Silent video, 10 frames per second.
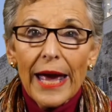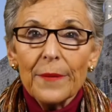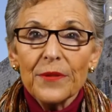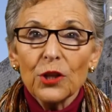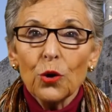
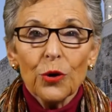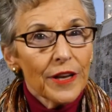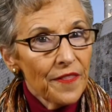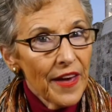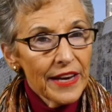am the Lord,
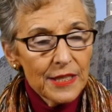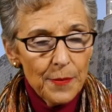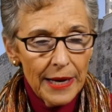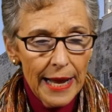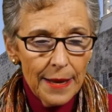and that is
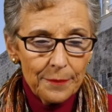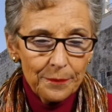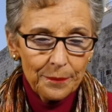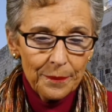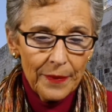my name.
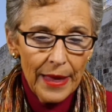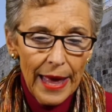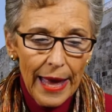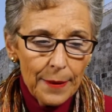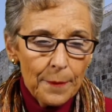
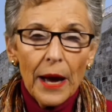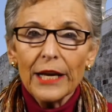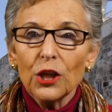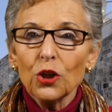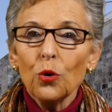And my
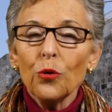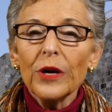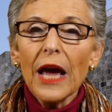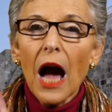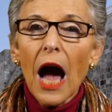
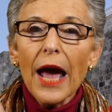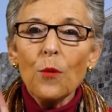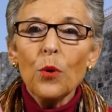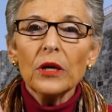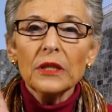glory I
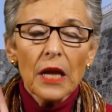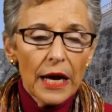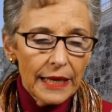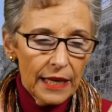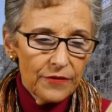will
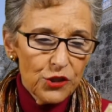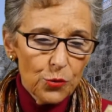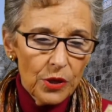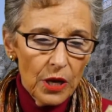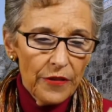not give
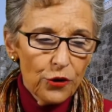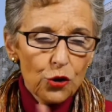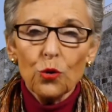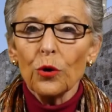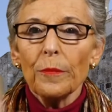to another,
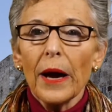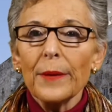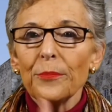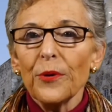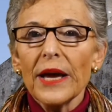nor my
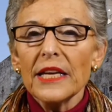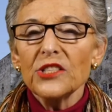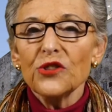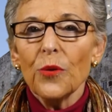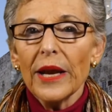
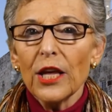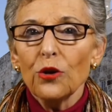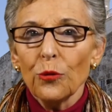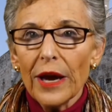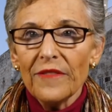praise to any
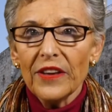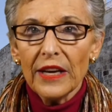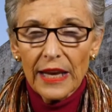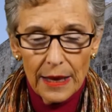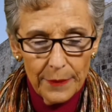
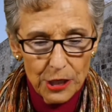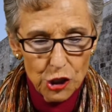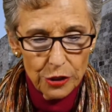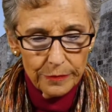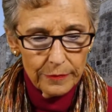graven image.